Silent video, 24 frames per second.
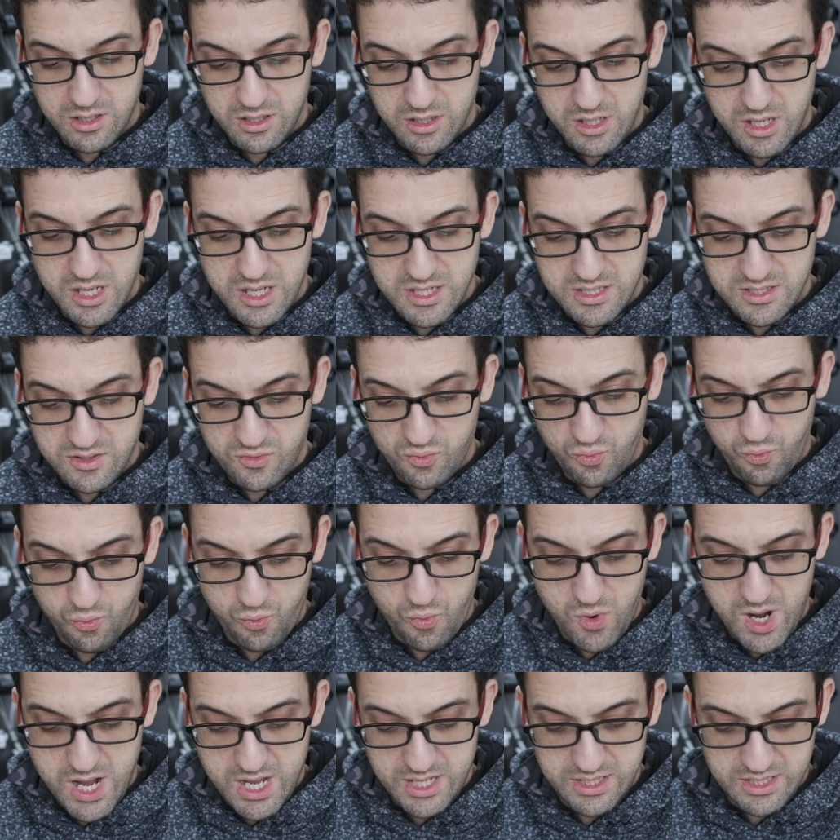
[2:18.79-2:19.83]
It's
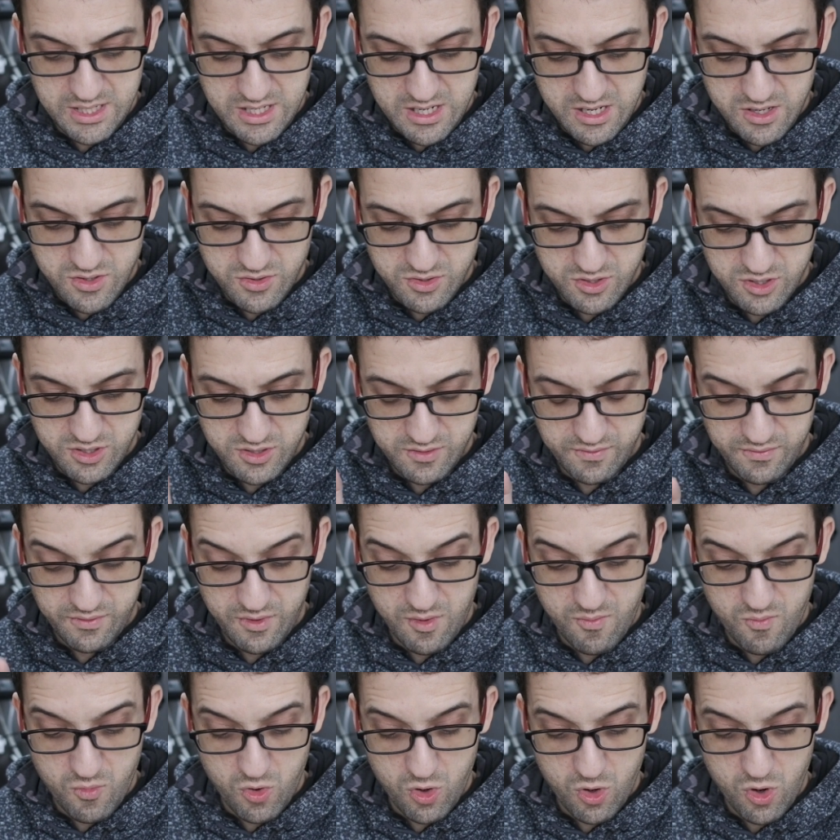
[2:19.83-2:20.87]
one that I used
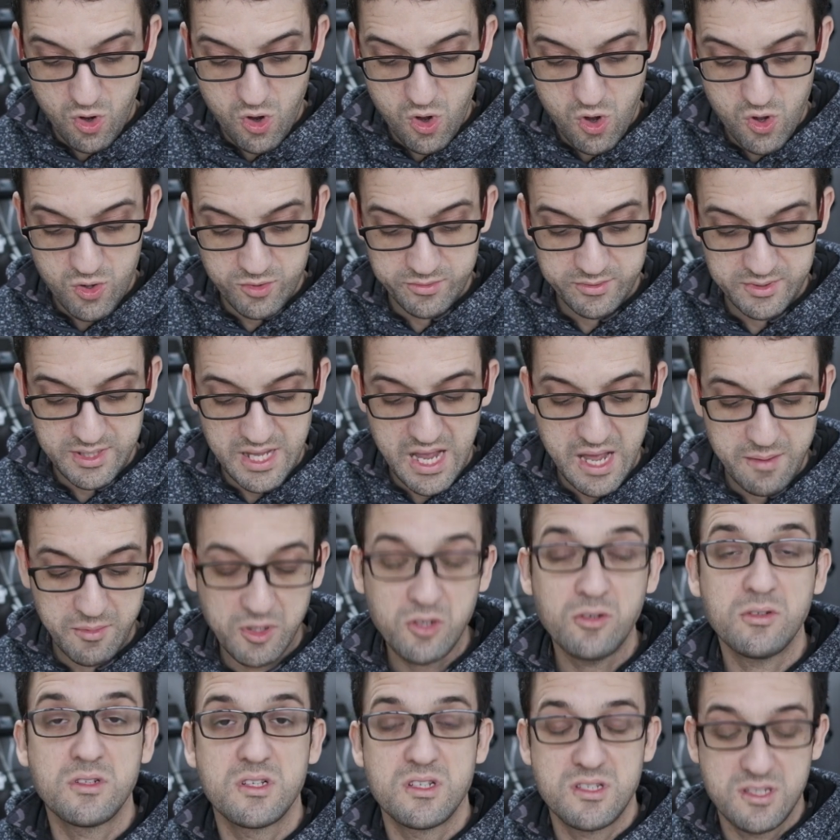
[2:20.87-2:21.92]
from a long time
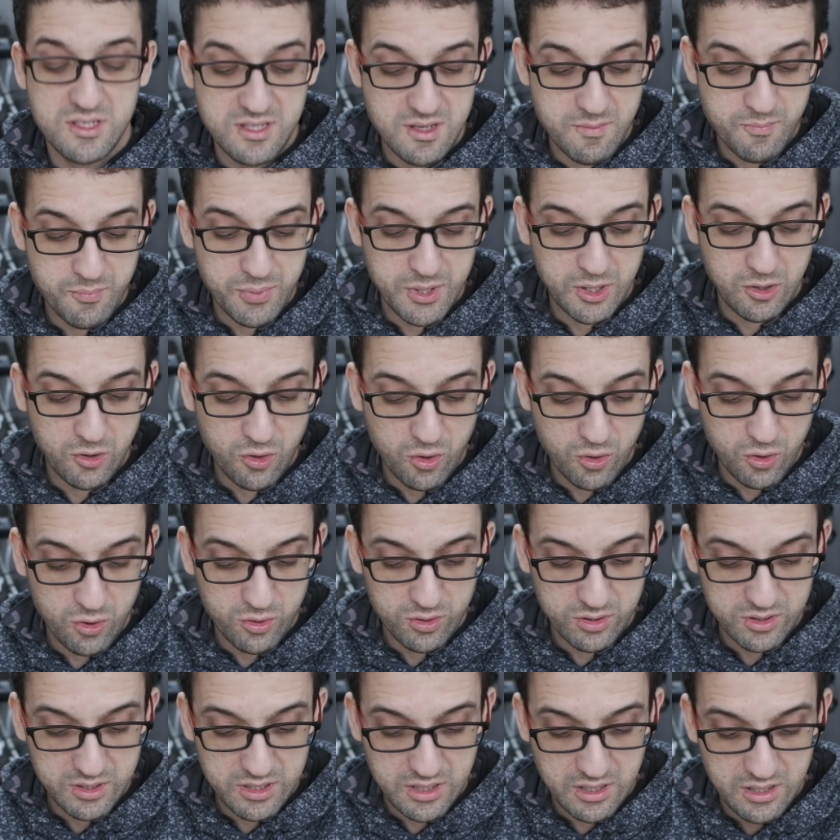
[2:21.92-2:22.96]
ago, and it's simply
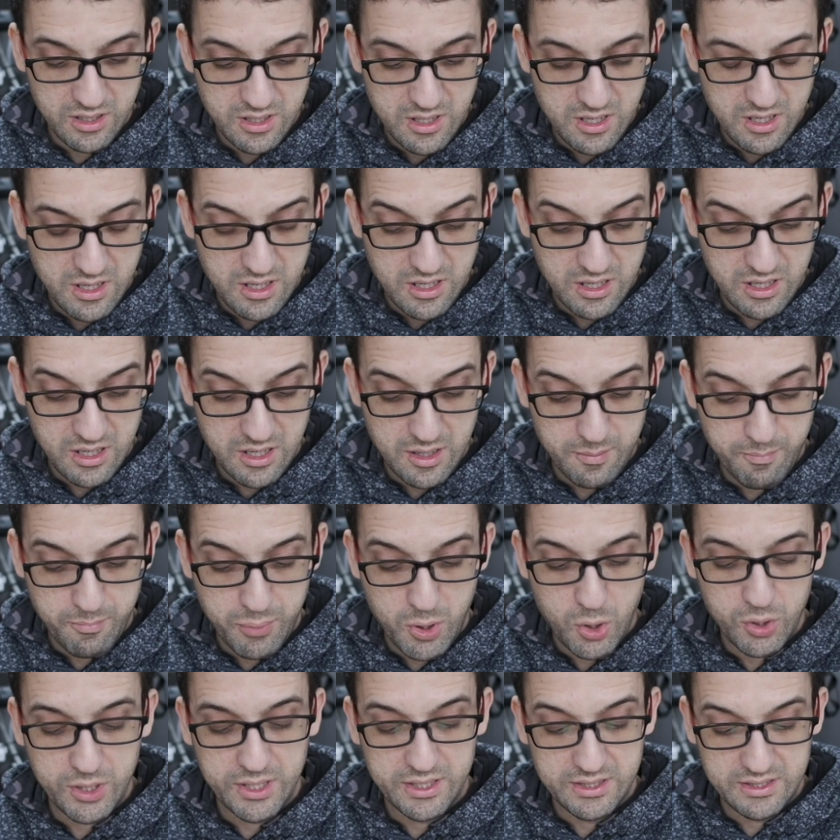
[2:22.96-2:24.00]
called
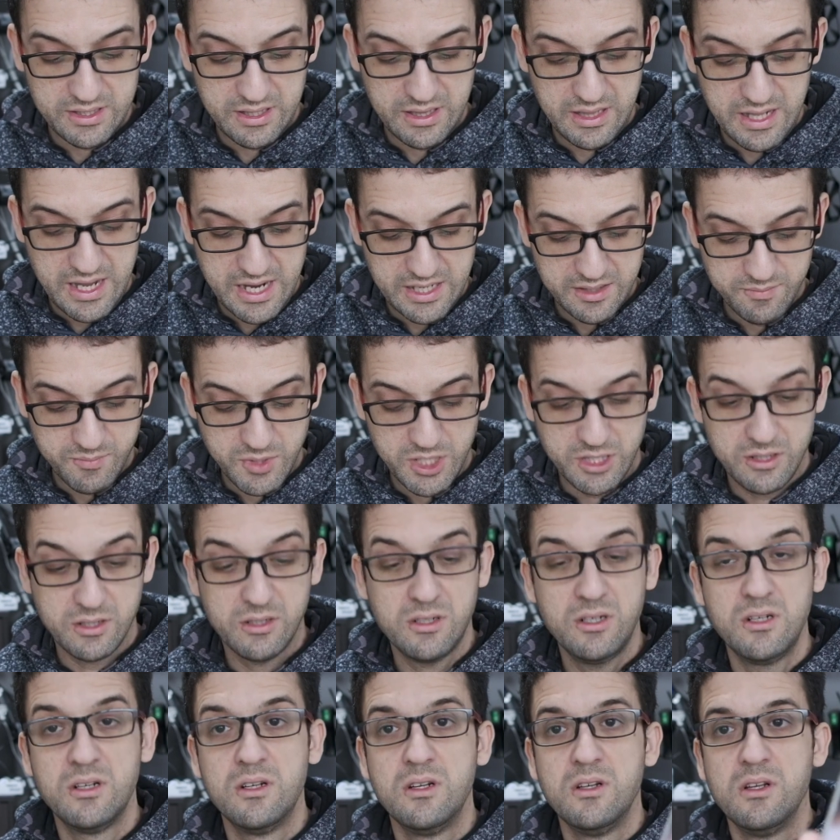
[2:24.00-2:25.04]
Pocket Light Meter.